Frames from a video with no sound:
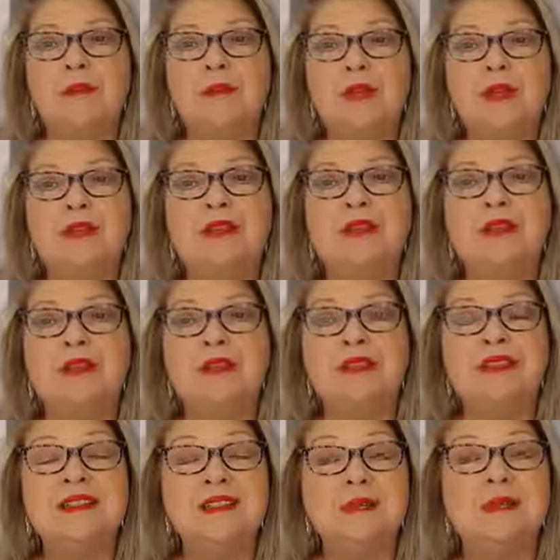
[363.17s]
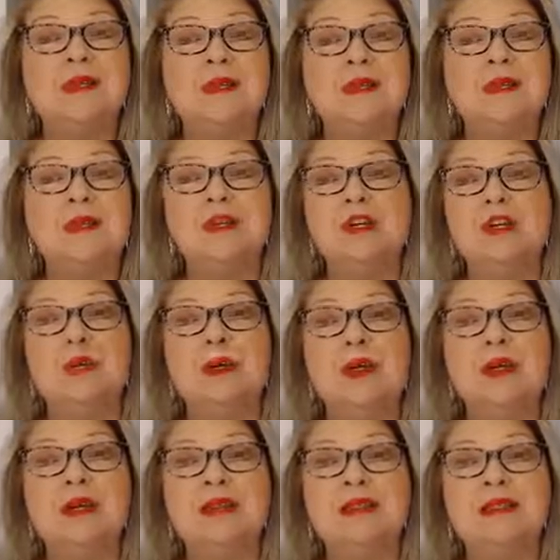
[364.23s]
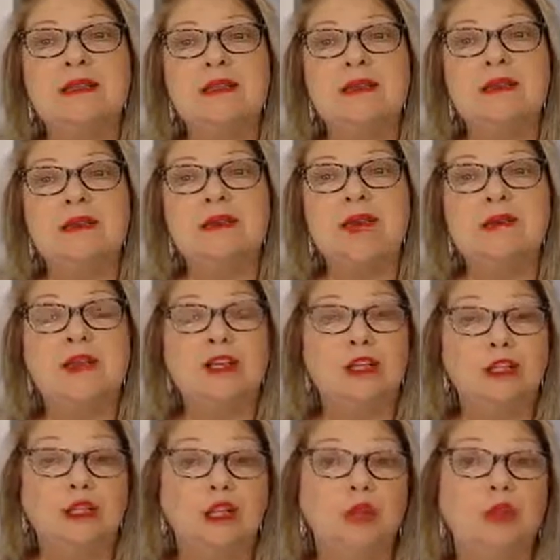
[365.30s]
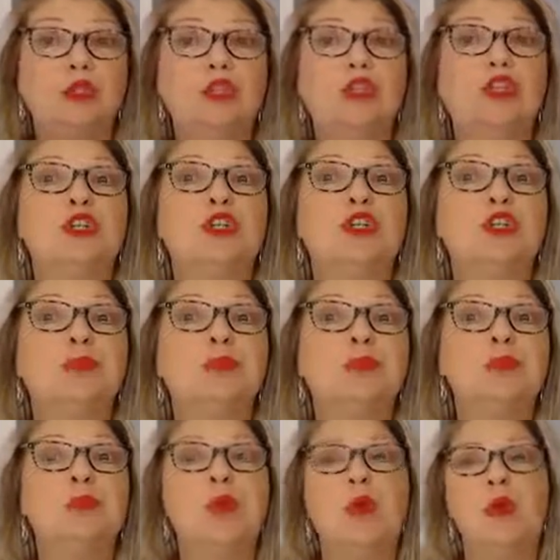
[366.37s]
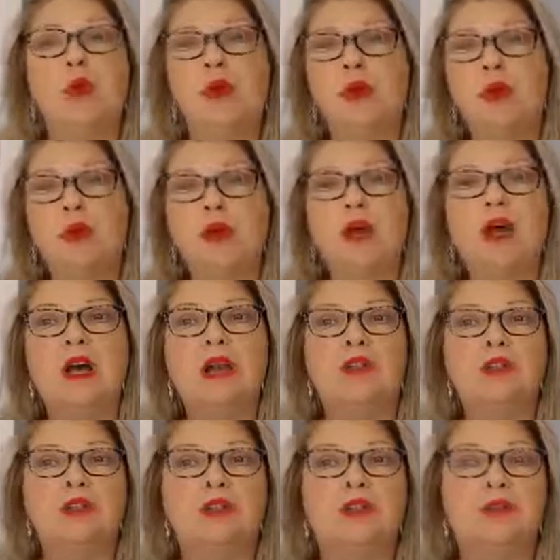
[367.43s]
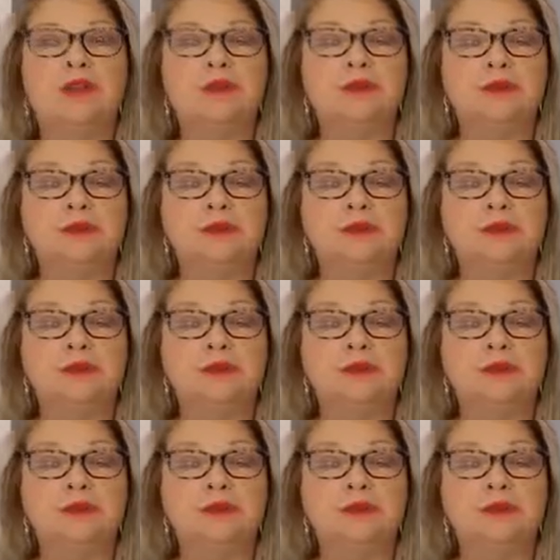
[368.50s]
feel the symptoms in our bodies of having a low sugar or a high sugar.